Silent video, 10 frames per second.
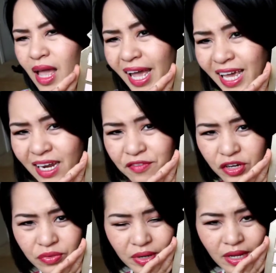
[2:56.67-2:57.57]
I kind of
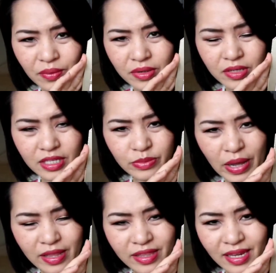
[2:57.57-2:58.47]
knew when I ordered this
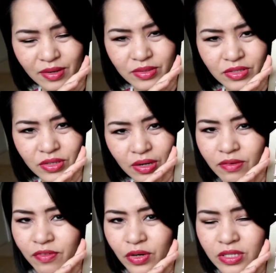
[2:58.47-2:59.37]
palette that it was, you know,
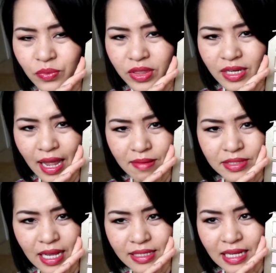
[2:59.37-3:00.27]
of course with the
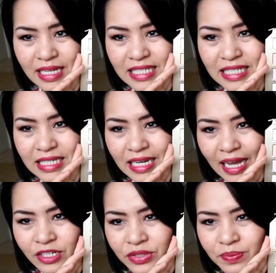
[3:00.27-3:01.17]
name says it is
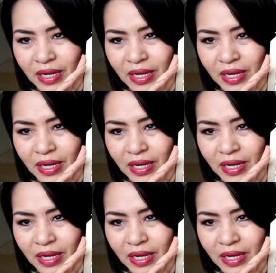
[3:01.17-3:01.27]
natural,